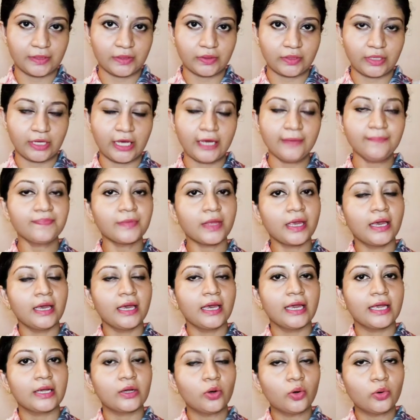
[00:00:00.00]
Okay,
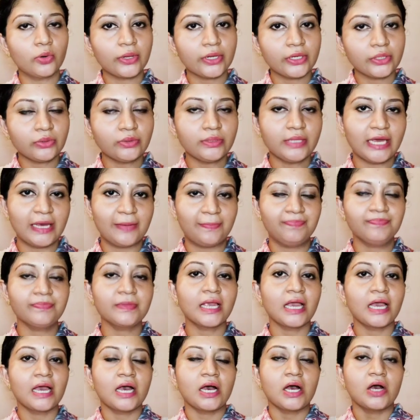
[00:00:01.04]
according to them,
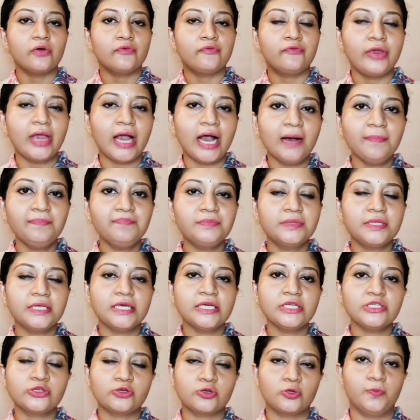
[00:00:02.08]

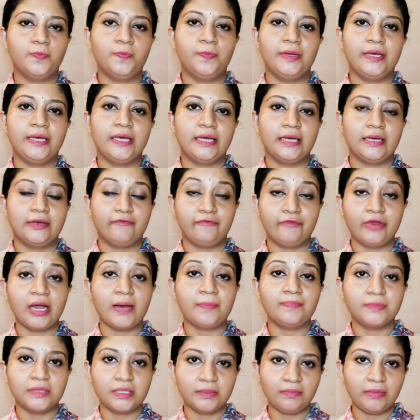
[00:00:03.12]

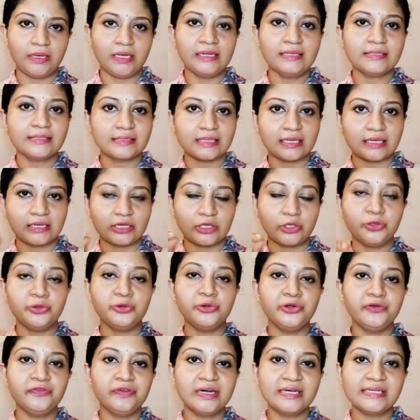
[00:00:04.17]
Vyapti means that
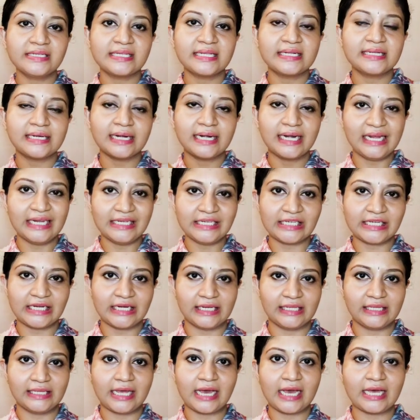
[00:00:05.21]
universal
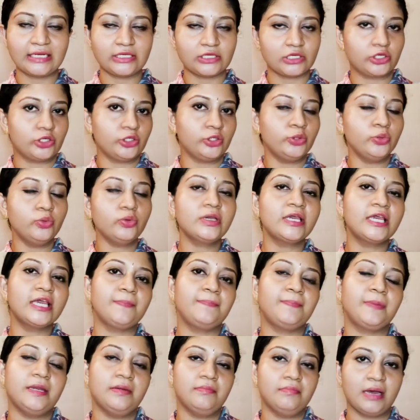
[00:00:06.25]
relation that you
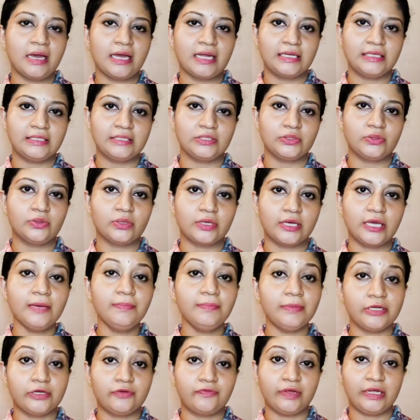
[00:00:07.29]
keep in mind,
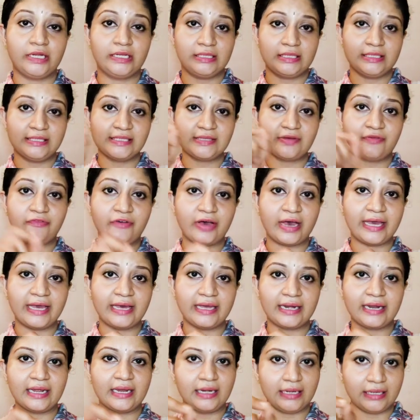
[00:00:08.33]
okay, between this
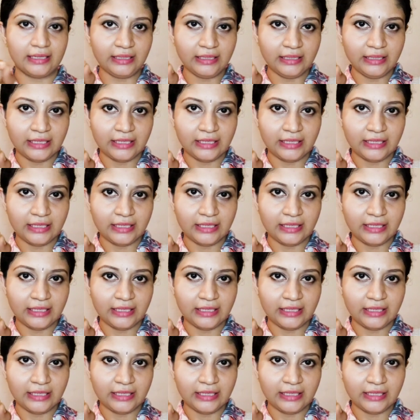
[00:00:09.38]
fire and